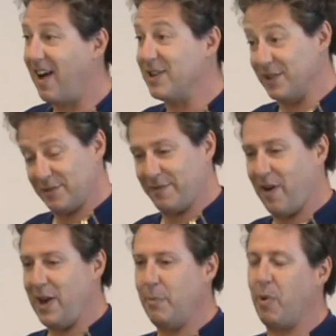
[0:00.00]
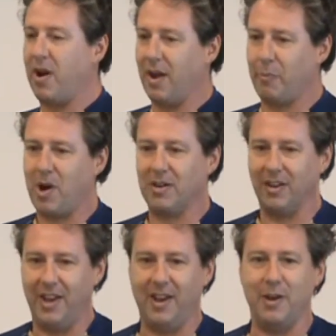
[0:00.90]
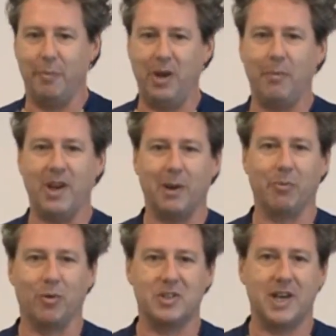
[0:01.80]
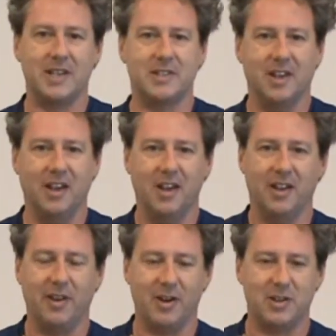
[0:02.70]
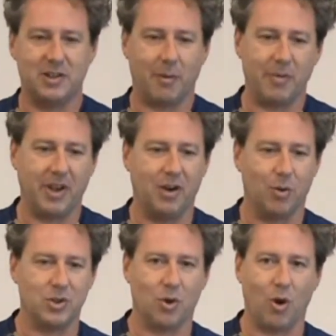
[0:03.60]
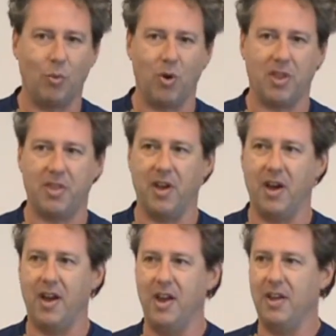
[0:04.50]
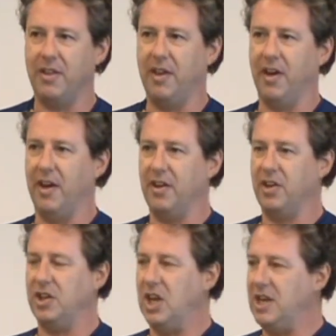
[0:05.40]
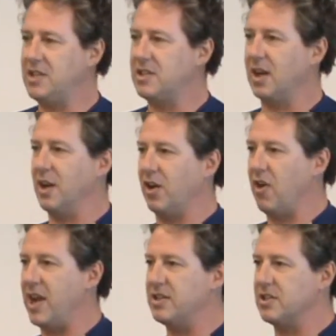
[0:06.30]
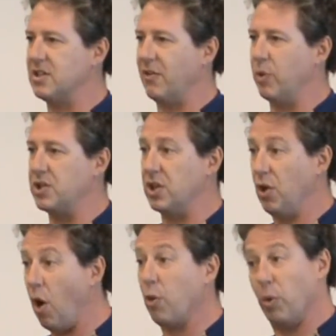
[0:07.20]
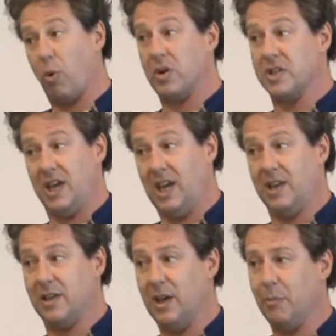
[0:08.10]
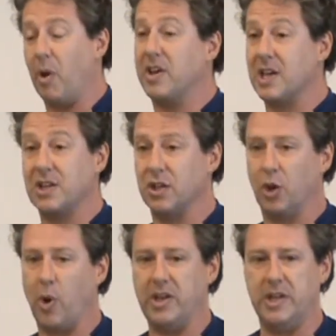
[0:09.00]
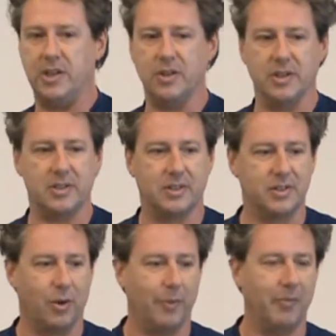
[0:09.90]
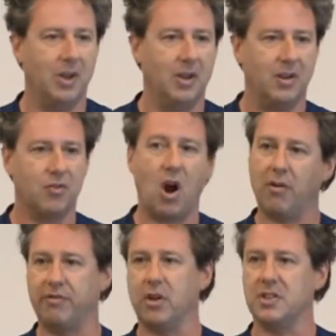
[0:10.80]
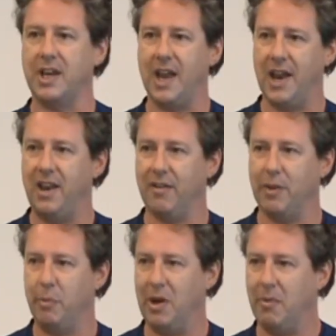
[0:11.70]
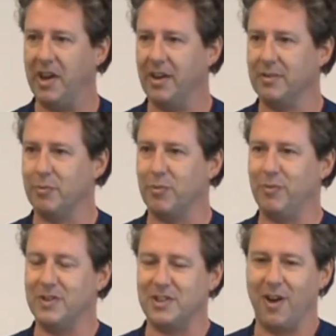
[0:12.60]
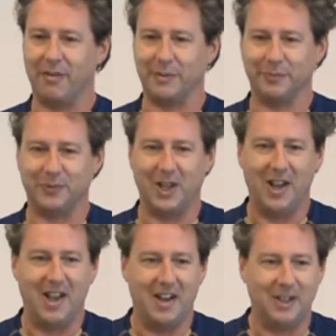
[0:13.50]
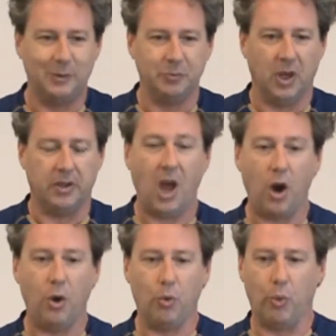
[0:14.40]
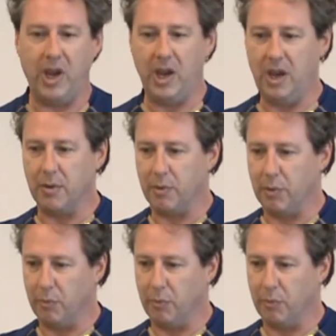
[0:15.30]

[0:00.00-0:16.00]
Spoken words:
It's funny, but apparently in the beer making process there is something goes on with the yeast and the grains and stuff, which the dog will want to eat, but it's actually quite dangerous. So Ralph doesn't get any of the beer making stuff. Now we